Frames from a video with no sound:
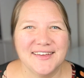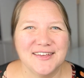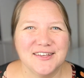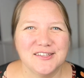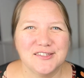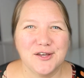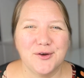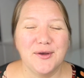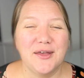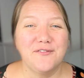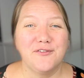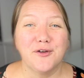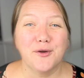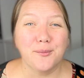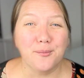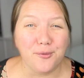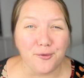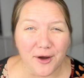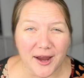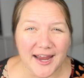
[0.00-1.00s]
So if your
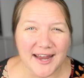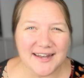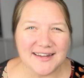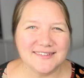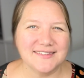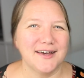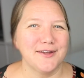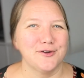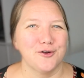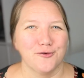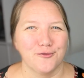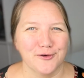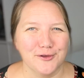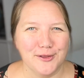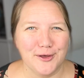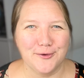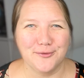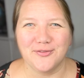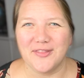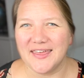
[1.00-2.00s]
brain is on
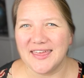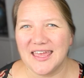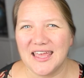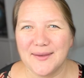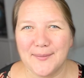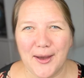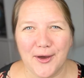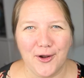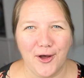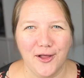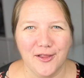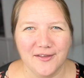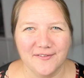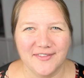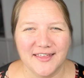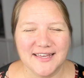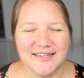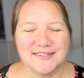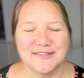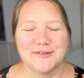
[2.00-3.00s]
overload thinking about all of
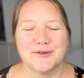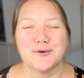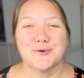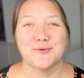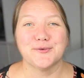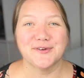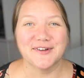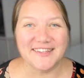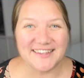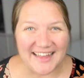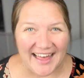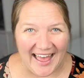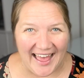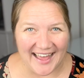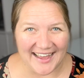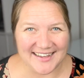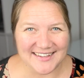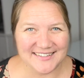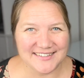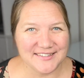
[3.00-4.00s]
this,
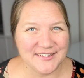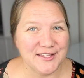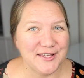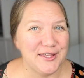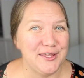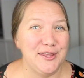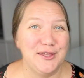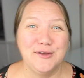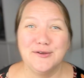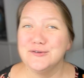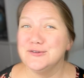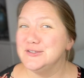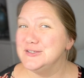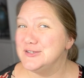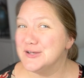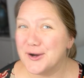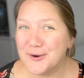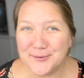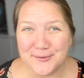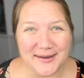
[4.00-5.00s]
relax. You
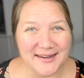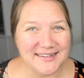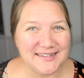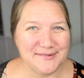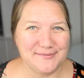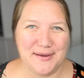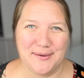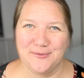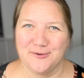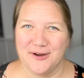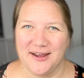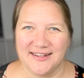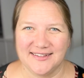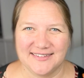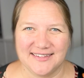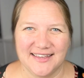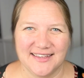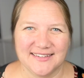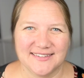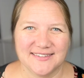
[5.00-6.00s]
don't need to memorize
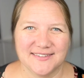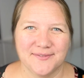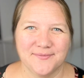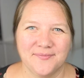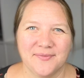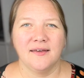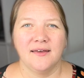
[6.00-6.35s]
this.